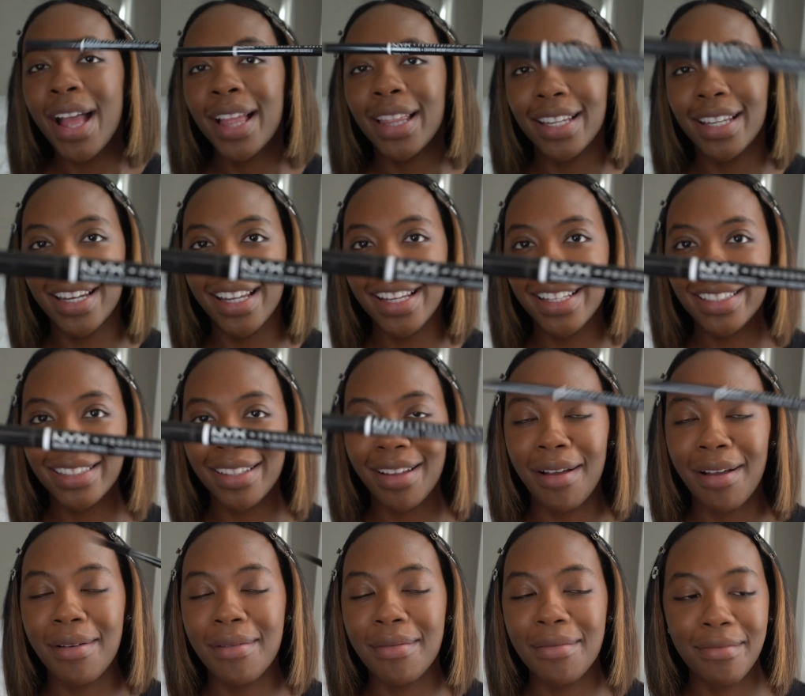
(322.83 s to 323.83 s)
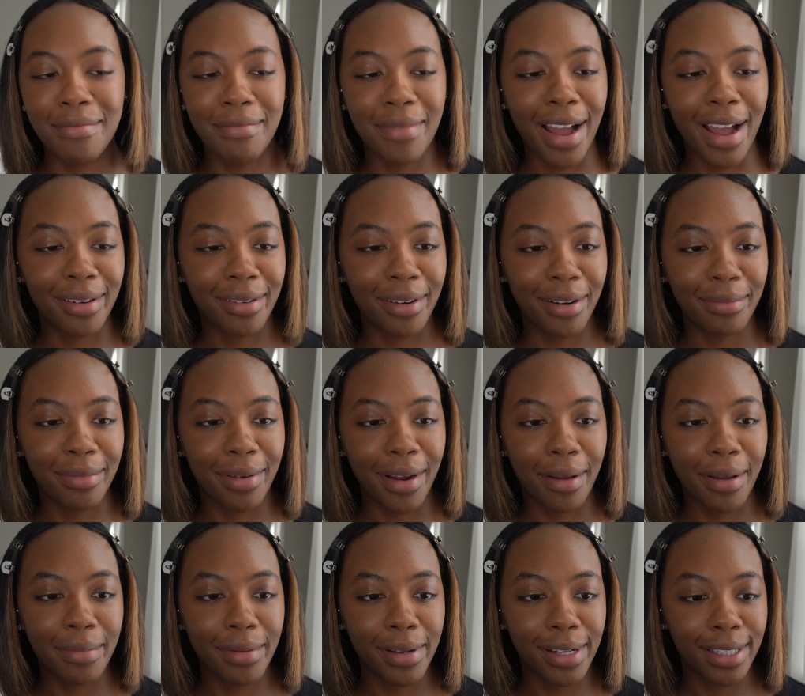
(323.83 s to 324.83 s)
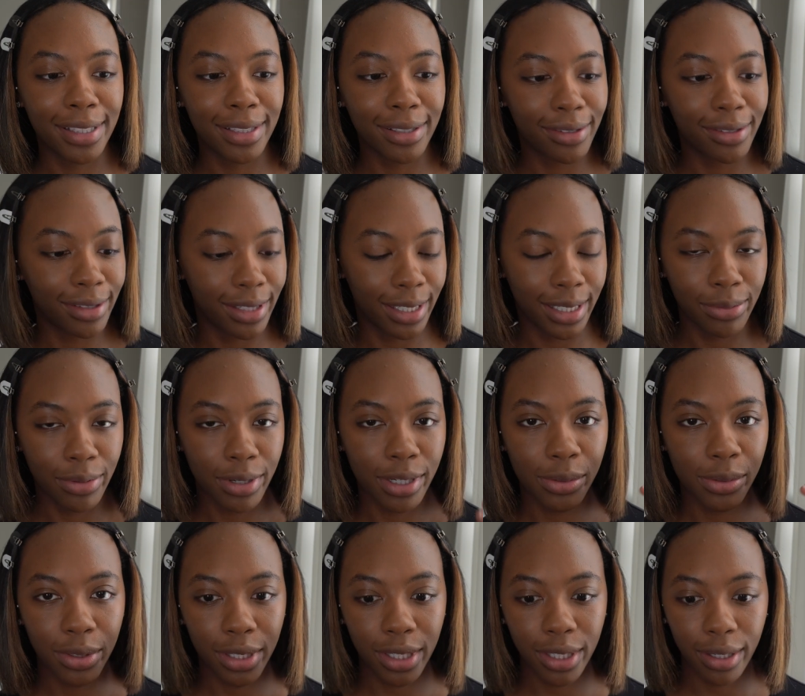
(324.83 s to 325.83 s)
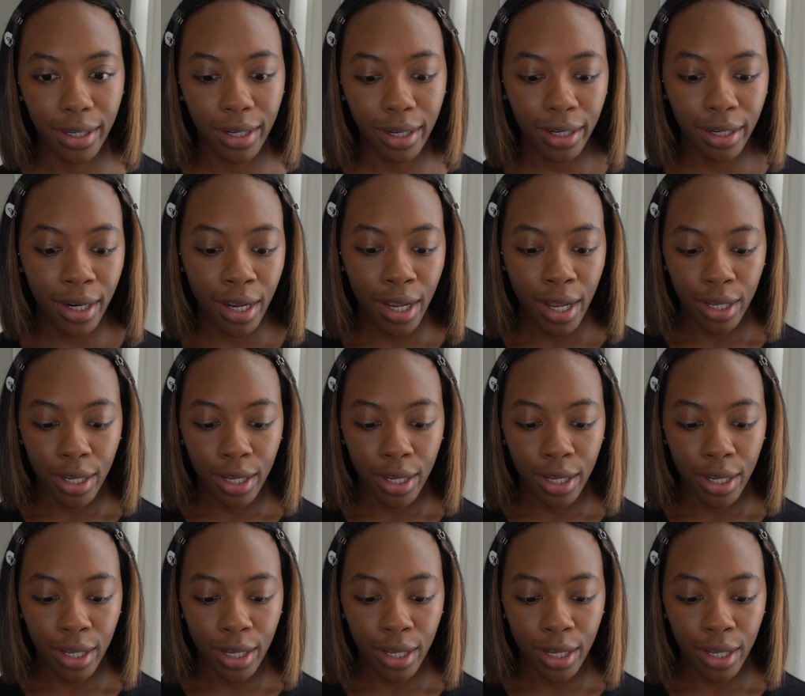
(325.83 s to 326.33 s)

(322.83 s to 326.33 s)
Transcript: the NYX micro brow pencil. This one is really good.